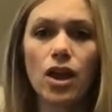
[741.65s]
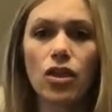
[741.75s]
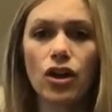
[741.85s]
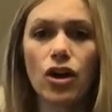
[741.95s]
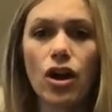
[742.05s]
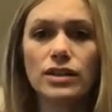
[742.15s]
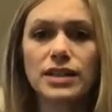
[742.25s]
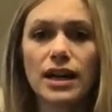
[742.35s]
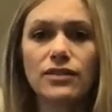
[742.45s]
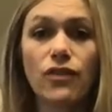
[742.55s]
the
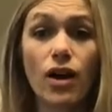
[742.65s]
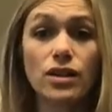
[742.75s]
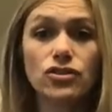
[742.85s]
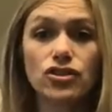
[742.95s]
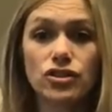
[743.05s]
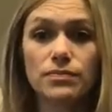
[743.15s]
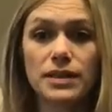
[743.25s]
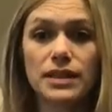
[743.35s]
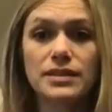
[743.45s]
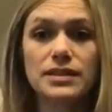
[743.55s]
contact font should
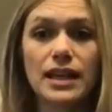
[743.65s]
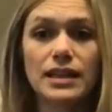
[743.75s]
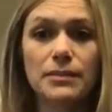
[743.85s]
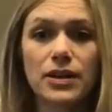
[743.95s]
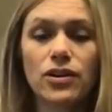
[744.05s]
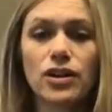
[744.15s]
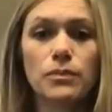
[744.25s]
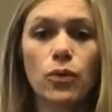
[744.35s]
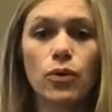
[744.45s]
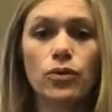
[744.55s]
be slightly bigger and
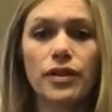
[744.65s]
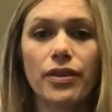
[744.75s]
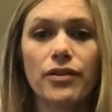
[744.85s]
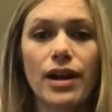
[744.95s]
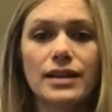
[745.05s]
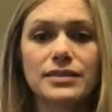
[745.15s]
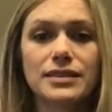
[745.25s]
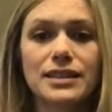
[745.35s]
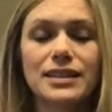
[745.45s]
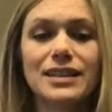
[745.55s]
bolder than the rest.
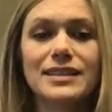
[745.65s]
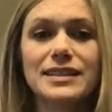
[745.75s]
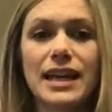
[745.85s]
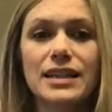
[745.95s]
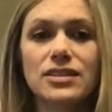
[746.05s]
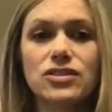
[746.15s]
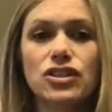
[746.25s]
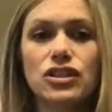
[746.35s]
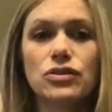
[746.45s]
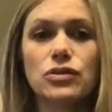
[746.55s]
It is nice
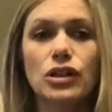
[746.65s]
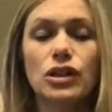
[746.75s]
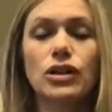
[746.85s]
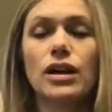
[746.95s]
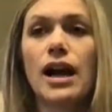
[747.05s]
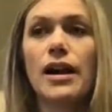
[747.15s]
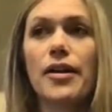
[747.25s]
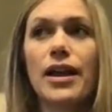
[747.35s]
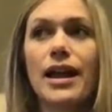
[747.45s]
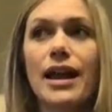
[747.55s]
to
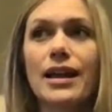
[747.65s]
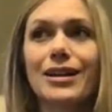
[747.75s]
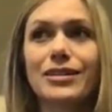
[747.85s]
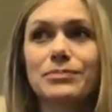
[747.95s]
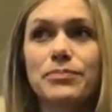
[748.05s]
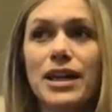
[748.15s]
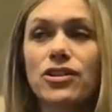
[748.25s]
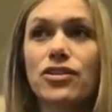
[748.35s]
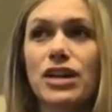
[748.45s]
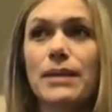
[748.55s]
make
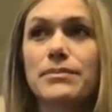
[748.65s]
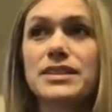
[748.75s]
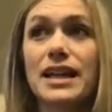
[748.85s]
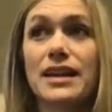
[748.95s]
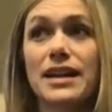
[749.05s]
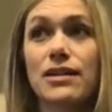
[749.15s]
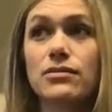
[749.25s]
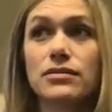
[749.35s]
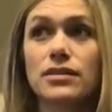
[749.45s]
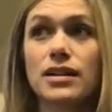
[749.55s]
your name stand
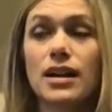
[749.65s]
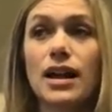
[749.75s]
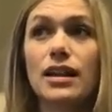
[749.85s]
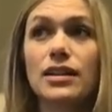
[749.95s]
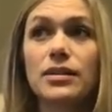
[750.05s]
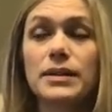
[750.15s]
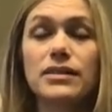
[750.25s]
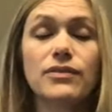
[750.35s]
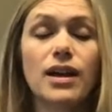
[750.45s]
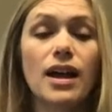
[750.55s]
out a little bit.
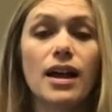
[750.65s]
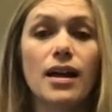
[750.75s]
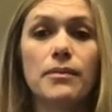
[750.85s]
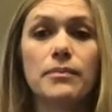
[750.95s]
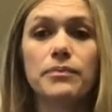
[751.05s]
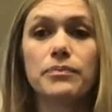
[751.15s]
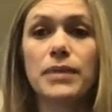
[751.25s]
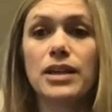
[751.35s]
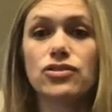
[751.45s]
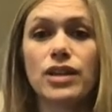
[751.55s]

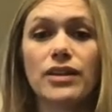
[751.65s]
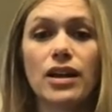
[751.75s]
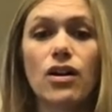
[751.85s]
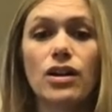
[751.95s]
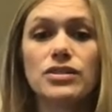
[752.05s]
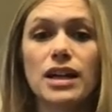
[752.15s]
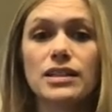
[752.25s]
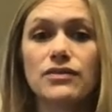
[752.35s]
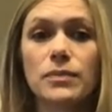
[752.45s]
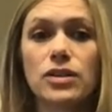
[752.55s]
Make sure that contact
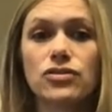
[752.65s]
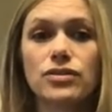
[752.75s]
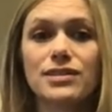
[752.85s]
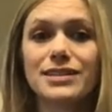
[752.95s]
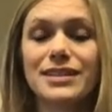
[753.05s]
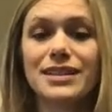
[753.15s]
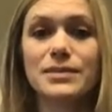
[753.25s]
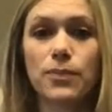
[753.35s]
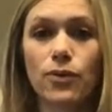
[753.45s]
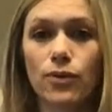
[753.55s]
information is
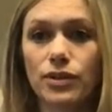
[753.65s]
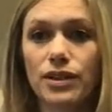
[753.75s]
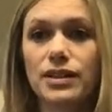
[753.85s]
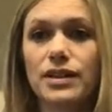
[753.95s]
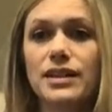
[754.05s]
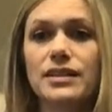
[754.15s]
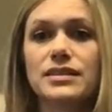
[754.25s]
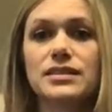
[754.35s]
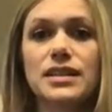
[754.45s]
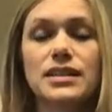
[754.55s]
bolded,
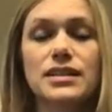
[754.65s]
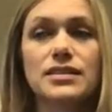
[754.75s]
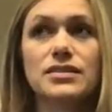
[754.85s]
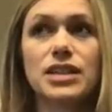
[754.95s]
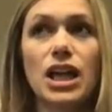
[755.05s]
is